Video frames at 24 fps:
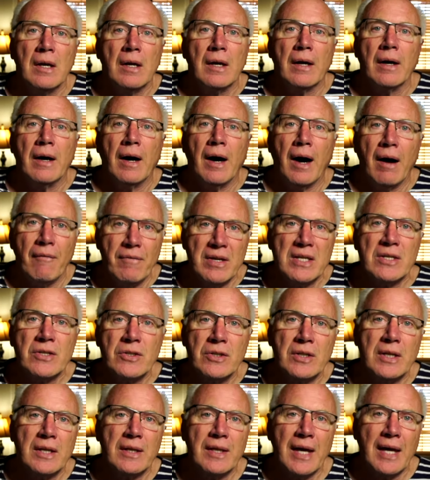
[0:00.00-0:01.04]
obviously
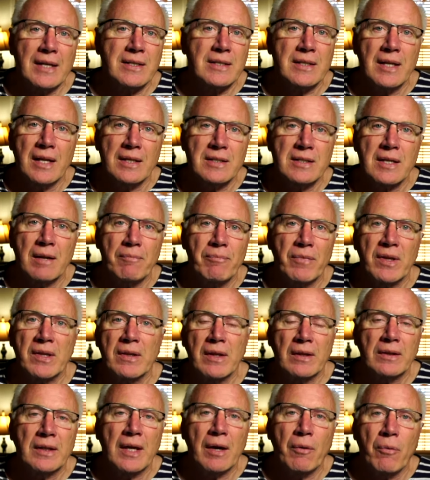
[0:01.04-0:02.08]
that's not something that
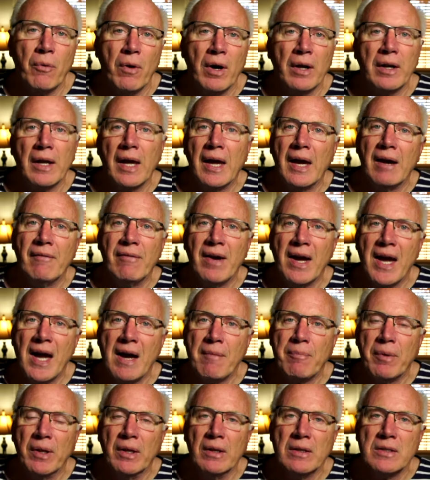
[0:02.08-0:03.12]
they want to have
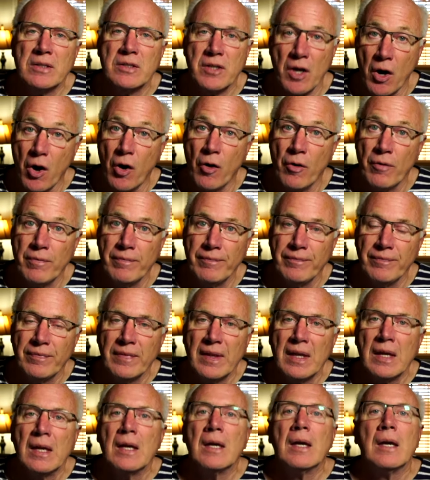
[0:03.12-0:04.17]
happen. So,
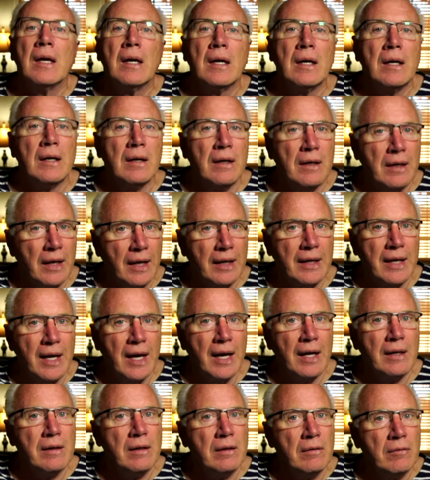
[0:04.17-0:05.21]

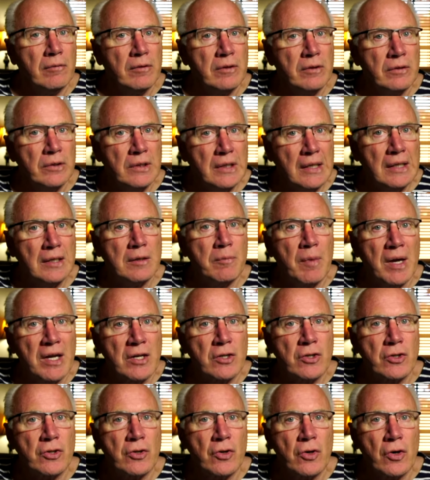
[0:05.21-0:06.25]
again, need to make
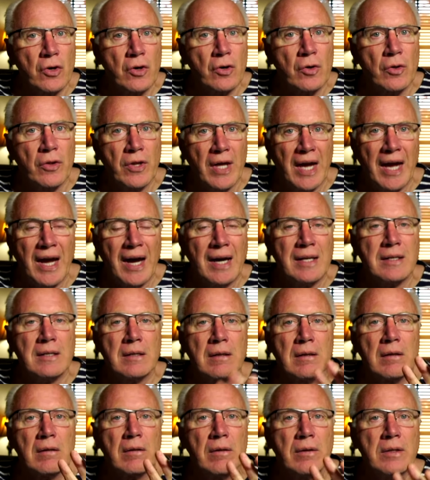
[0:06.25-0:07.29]
sure that
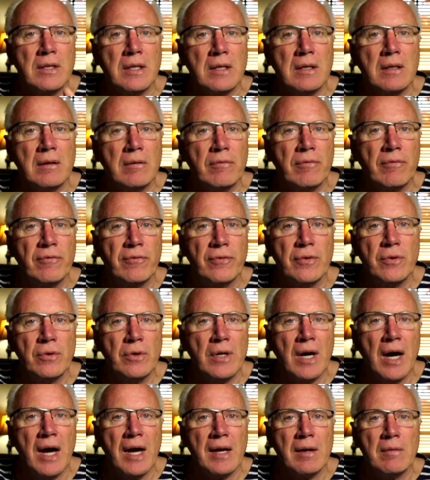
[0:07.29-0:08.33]
the food
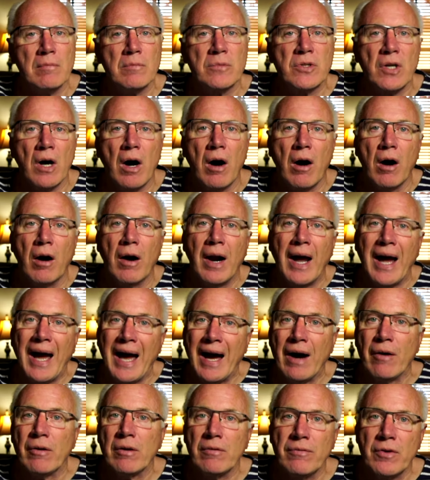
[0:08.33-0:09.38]
items are
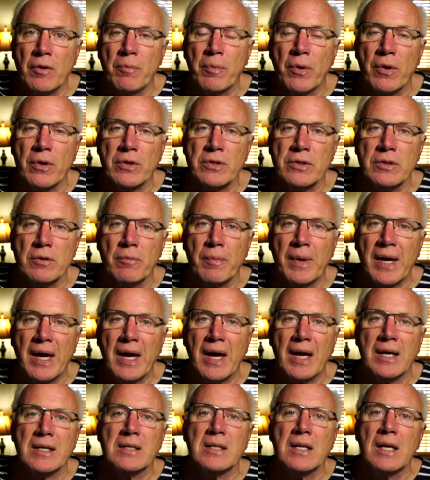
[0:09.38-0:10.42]
out of your personal
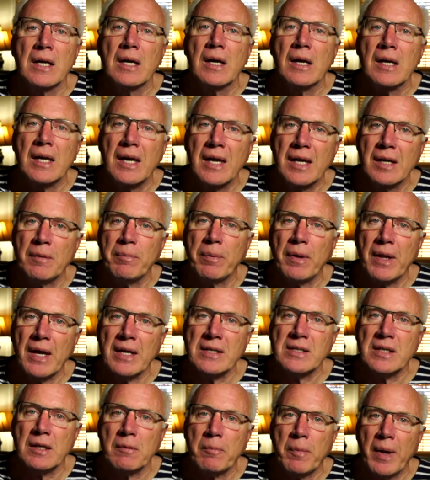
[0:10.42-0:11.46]
bags, in a
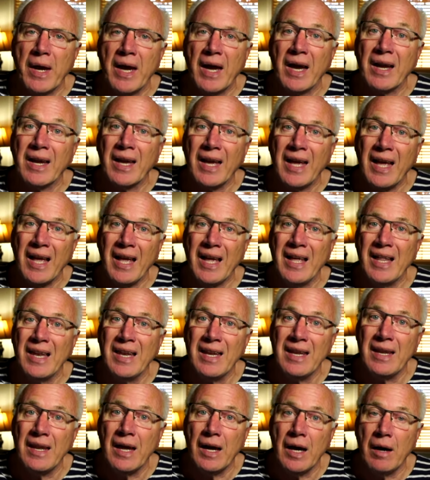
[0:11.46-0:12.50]
plastic bag, in
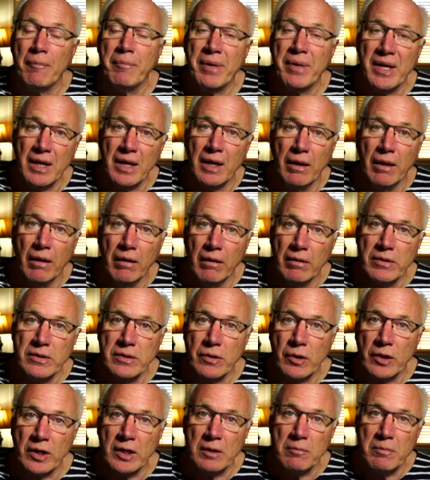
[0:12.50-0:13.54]
a bin, so it
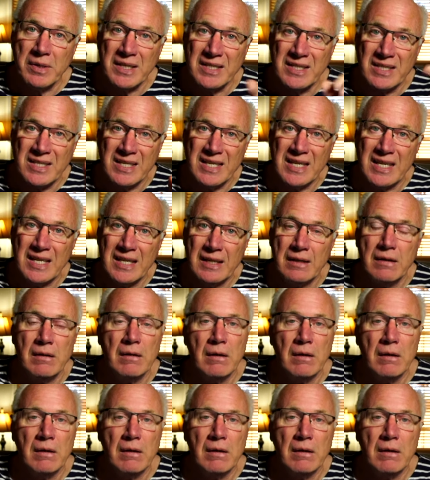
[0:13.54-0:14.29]
can be seen